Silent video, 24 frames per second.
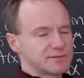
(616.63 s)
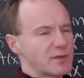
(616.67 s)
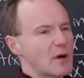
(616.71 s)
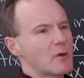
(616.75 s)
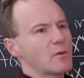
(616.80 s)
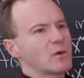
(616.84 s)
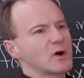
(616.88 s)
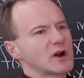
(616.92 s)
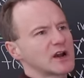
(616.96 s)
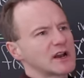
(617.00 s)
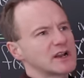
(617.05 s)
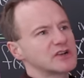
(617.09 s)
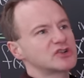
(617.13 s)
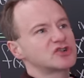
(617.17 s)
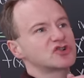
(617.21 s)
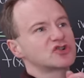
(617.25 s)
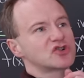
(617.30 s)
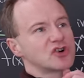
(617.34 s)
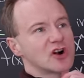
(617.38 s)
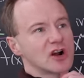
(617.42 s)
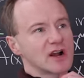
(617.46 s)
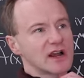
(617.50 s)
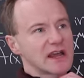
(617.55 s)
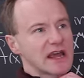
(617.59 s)
But we're gonna
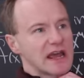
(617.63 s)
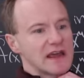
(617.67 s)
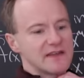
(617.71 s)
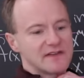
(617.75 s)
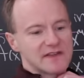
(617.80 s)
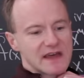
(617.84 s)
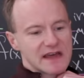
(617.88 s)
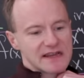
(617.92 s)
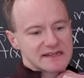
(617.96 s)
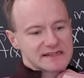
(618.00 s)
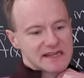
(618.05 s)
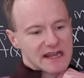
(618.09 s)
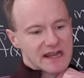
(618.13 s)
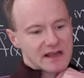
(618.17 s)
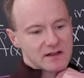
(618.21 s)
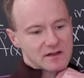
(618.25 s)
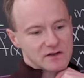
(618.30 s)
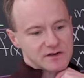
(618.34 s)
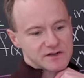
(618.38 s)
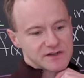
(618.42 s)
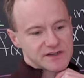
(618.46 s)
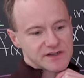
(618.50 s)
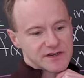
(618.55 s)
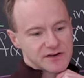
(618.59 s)
truncate that
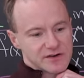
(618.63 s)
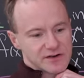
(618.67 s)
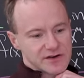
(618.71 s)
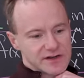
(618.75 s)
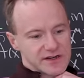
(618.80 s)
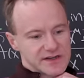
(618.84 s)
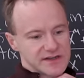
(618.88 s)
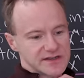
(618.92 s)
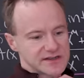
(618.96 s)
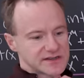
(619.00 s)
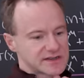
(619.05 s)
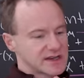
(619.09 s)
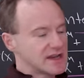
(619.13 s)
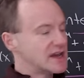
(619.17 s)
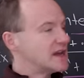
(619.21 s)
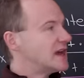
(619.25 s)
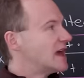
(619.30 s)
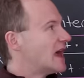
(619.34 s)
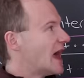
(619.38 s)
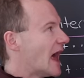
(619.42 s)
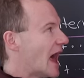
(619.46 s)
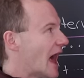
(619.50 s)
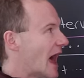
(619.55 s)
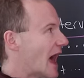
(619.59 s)
Taylor series
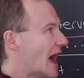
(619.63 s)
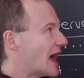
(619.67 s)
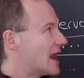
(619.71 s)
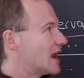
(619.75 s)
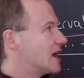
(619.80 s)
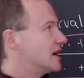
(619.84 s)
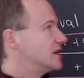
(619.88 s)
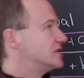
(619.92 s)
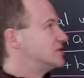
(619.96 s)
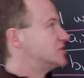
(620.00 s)
at a